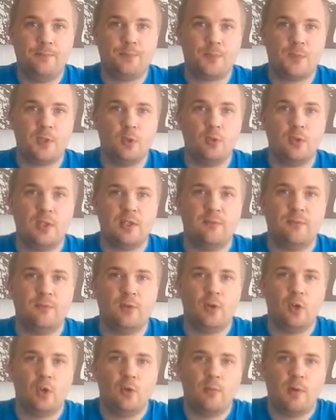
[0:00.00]
you can
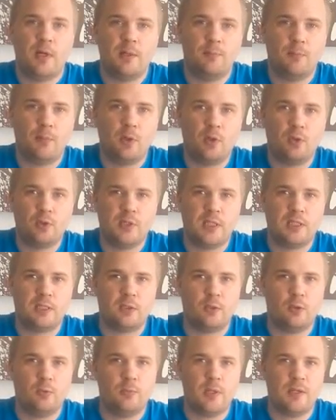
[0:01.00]
follow my project on
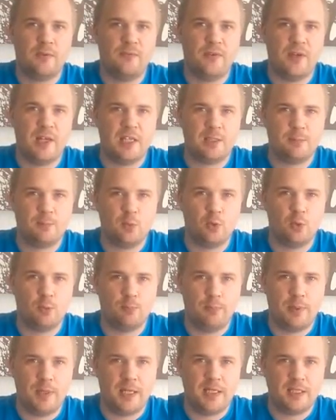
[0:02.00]
my Facebook
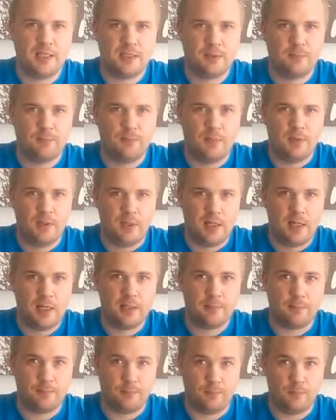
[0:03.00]
page and
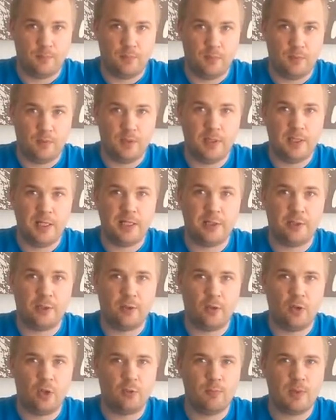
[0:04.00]
later
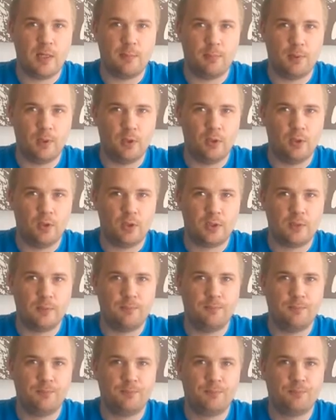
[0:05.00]
on my blog.
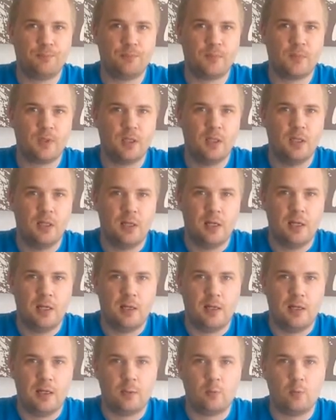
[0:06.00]

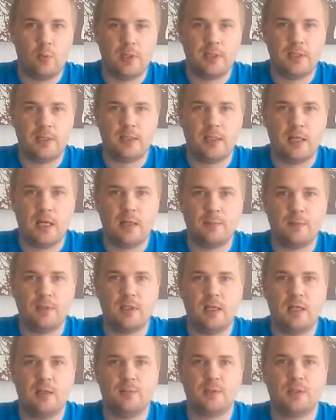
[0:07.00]
And when the time
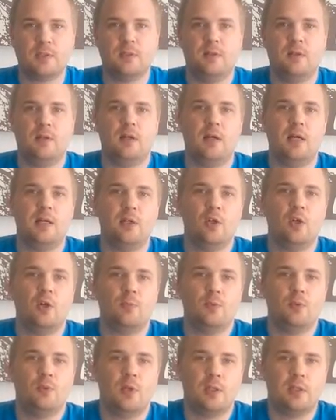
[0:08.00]
comes, I hope
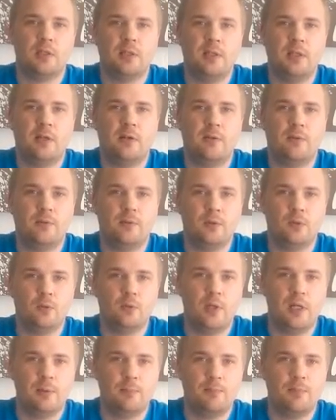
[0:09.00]
you are there to
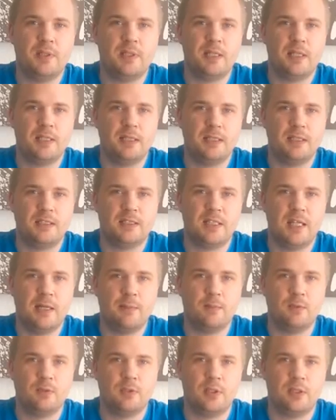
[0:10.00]
help me get this game to
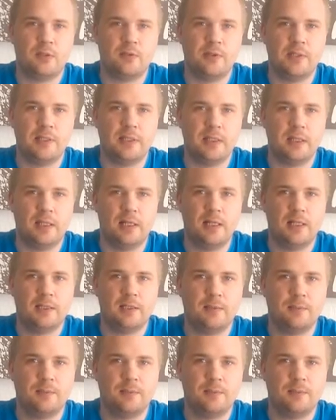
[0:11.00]
the green light.